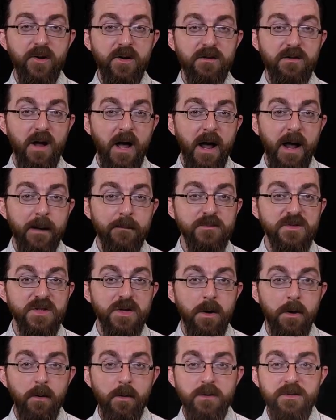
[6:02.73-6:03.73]
time
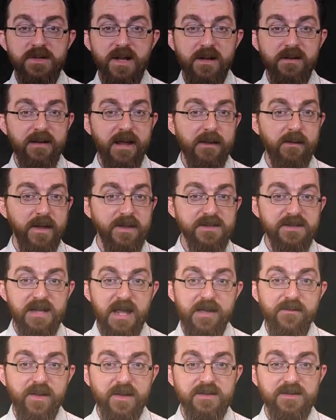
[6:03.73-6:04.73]
zones and daylight
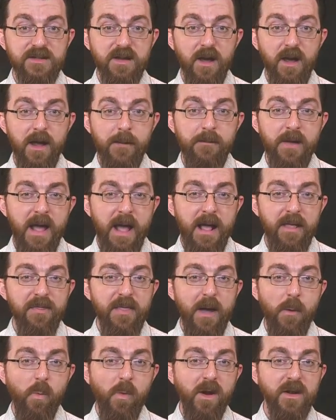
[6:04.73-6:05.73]
savings time,
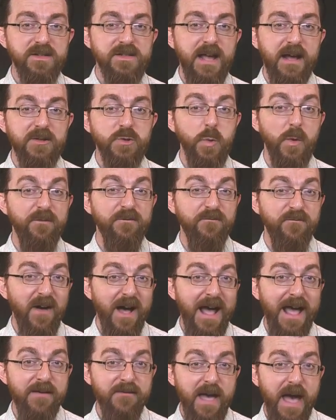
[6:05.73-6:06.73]
that works out to a
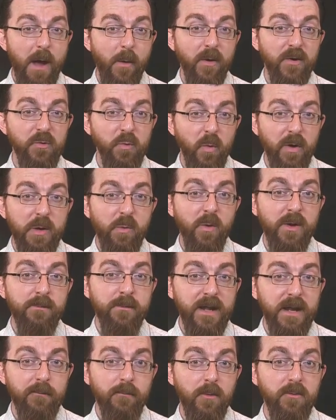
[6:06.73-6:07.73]
5-hour,
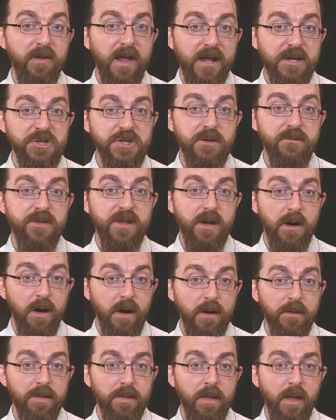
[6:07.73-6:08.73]
21-minute rotation of the
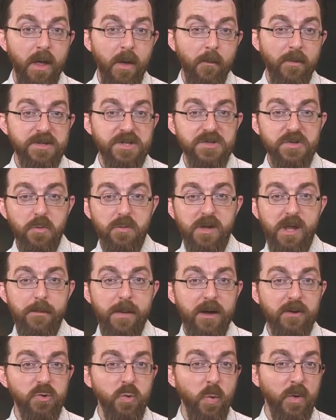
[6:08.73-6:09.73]
Earth, which is only
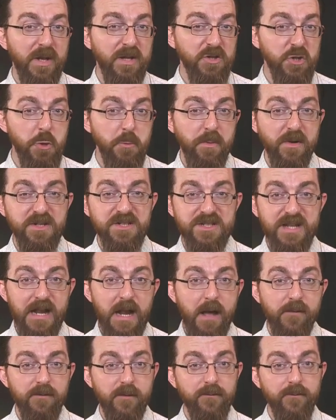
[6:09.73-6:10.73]
about
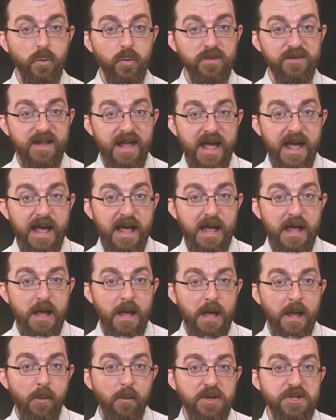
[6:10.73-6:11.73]
22% of a full day,
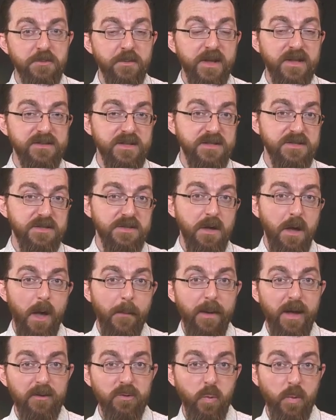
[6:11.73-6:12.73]
which means it's
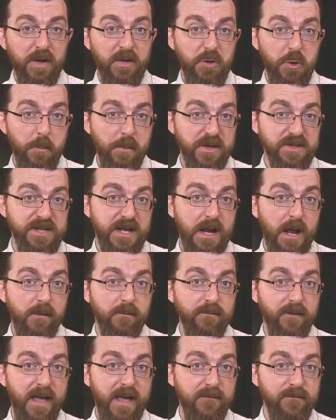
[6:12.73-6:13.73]
about 22%
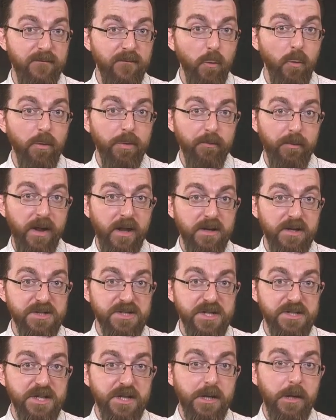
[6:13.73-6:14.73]
of a full
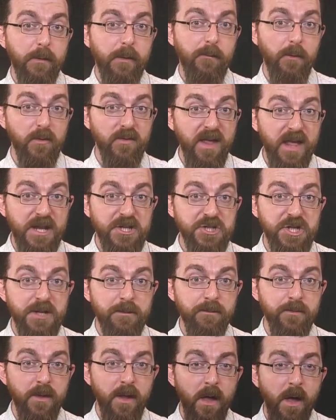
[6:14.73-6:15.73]
360-degree
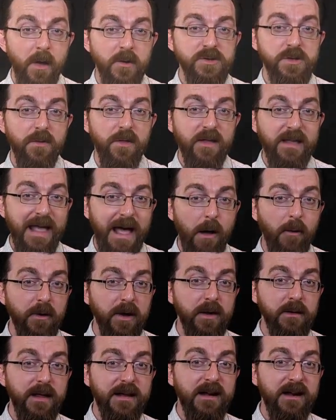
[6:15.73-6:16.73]
rotation, so the
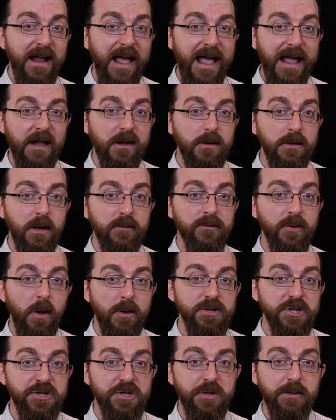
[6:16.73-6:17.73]
calculated angle of
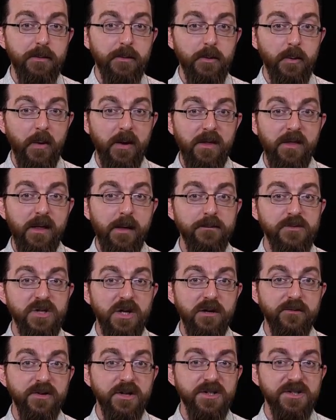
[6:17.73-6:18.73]
longitude between the
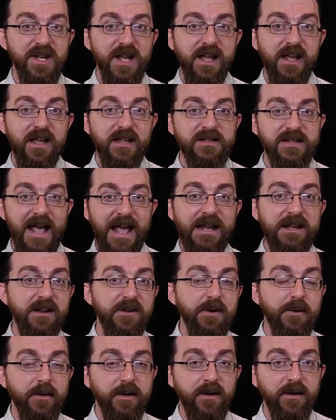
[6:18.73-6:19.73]
observers is 80
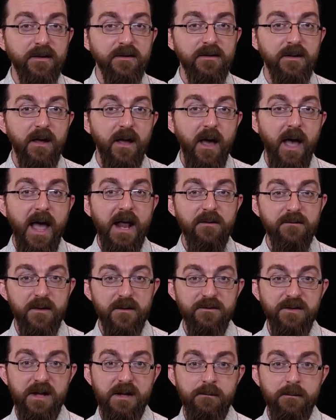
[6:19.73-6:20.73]
degrees and
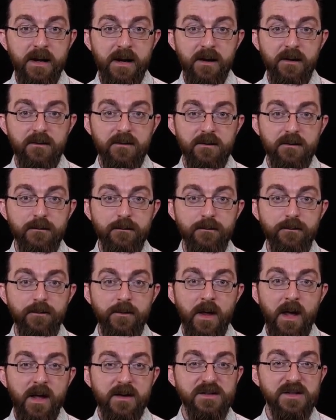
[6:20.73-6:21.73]
15 minutes.
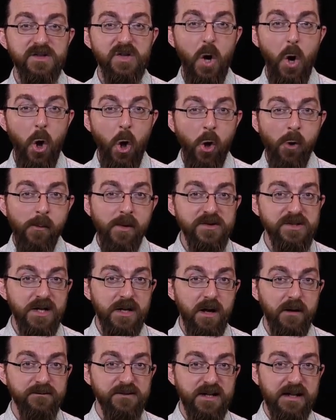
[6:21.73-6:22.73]
This is almost
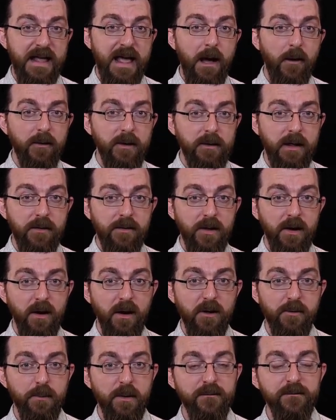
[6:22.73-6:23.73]
enough to calculate the
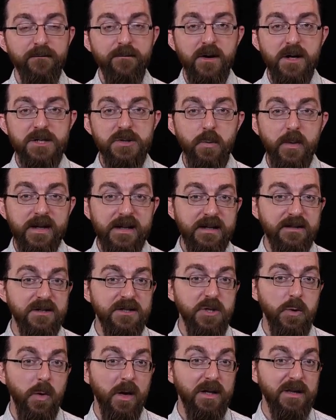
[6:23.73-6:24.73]
Earth, but first we need to
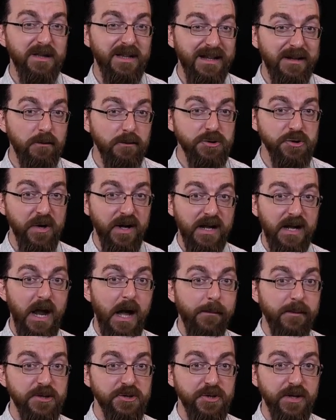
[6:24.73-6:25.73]
do a little
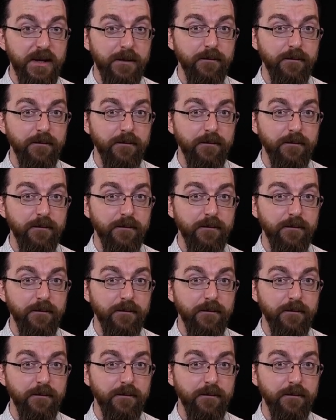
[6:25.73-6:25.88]
trigonometry.